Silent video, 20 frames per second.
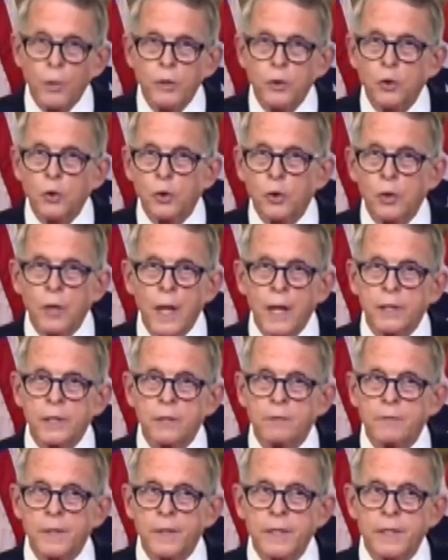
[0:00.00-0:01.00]
we do
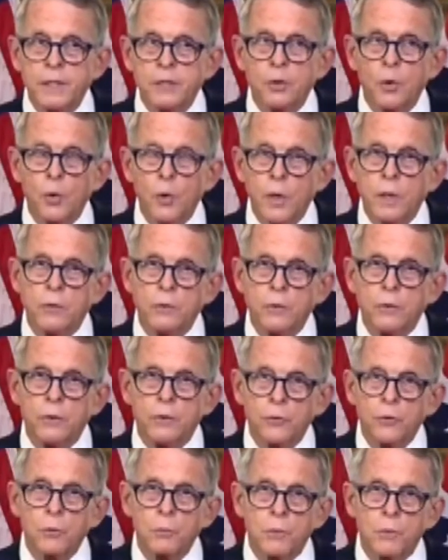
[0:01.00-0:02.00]
collectively is going to
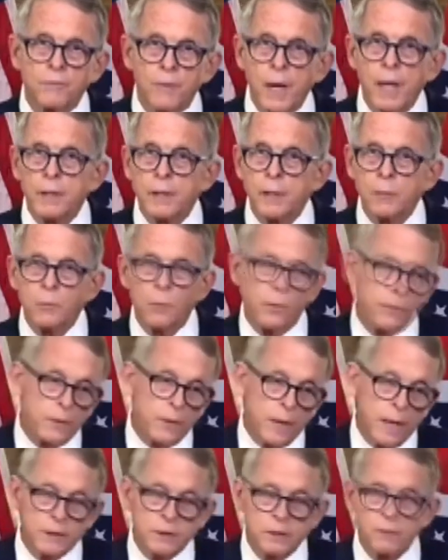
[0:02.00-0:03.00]
determine, frankly, what the
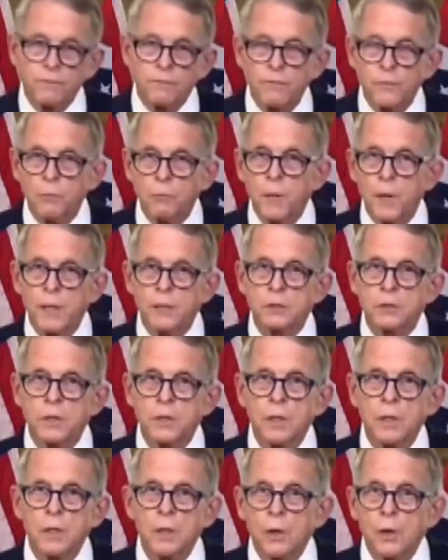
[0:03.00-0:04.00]
next few months
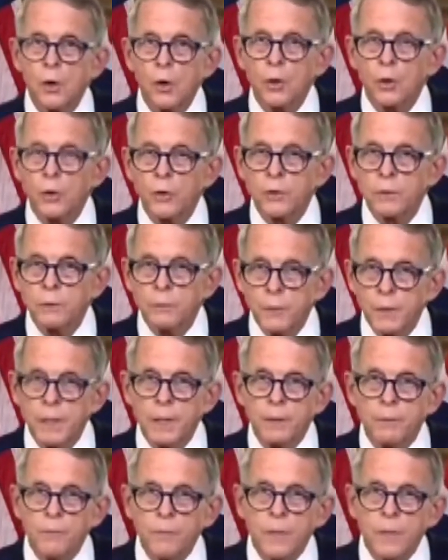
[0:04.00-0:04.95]
are going to be.